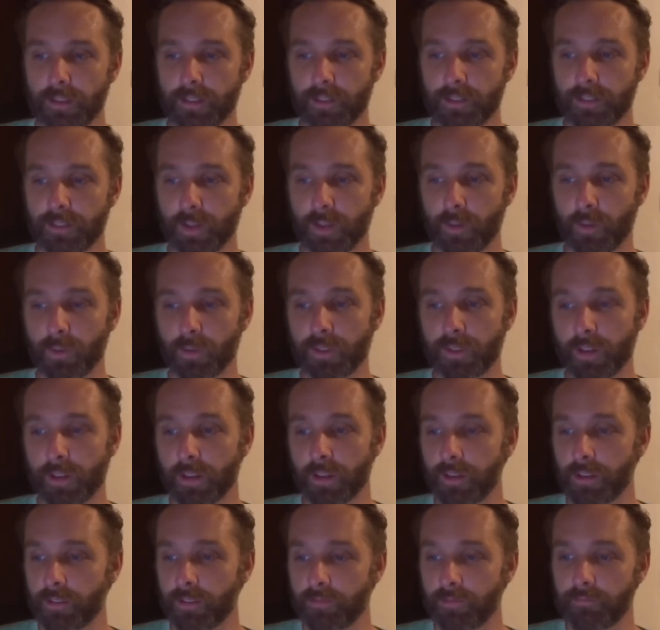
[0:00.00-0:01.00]
So we're
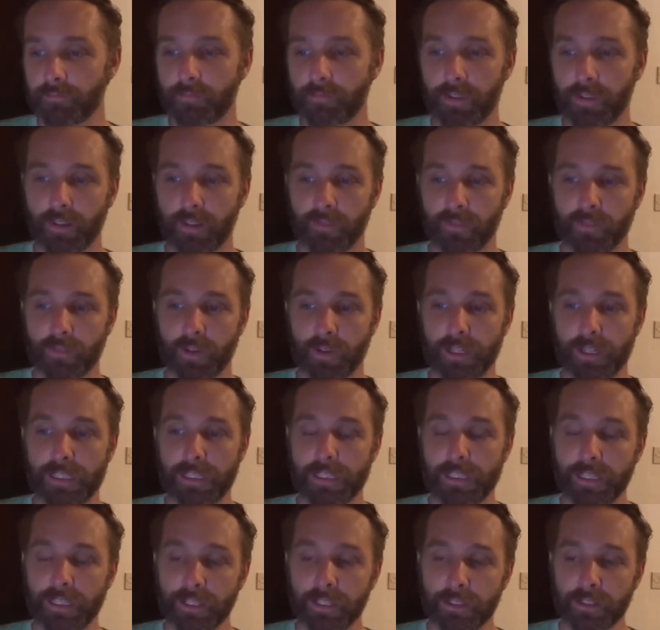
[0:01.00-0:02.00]
talking, for a
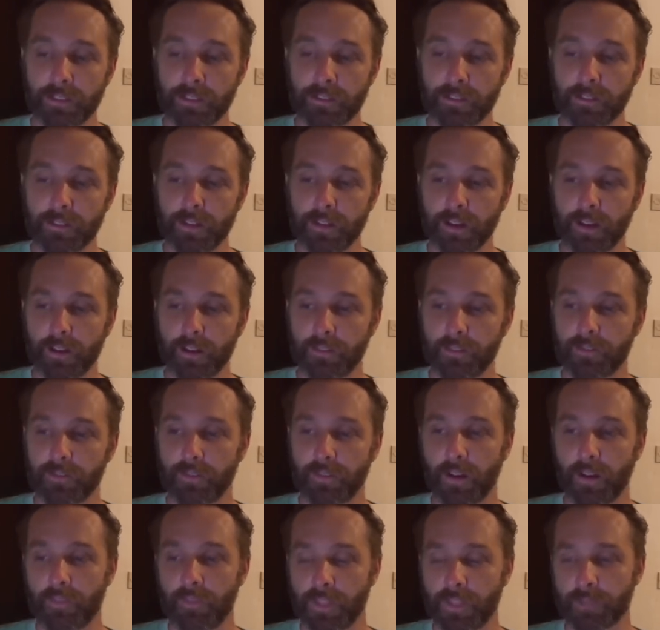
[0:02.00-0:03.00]
year
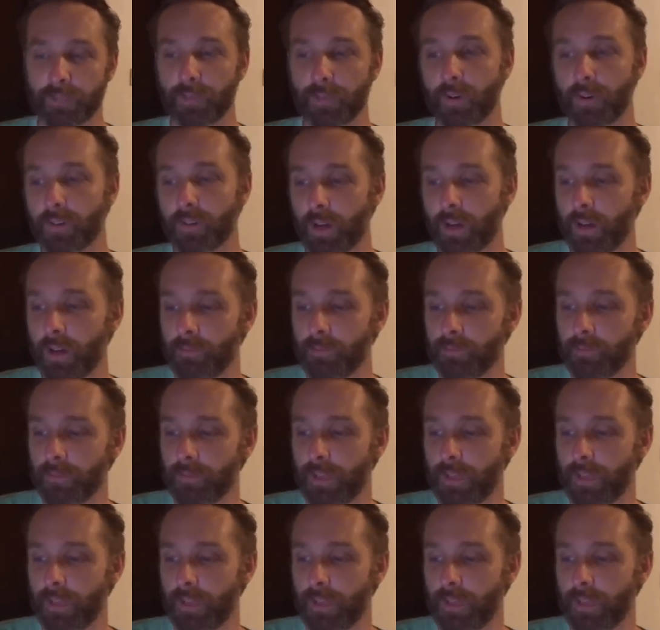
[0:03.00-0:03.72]
of this program,